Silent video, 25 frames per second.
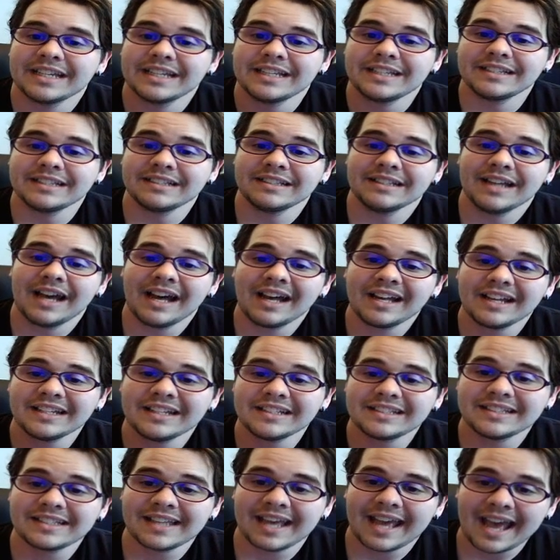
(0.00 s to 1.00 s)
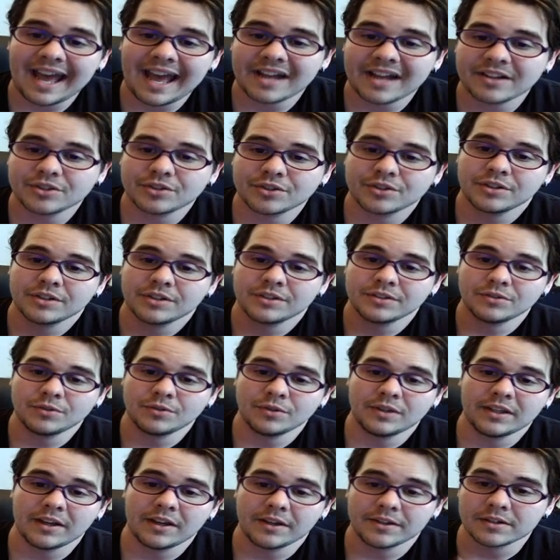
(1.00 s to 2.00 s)
is not attached to
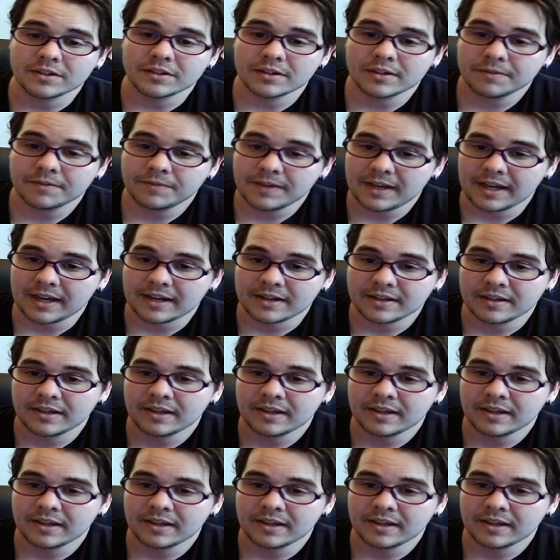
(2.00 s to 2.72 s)
the other effect.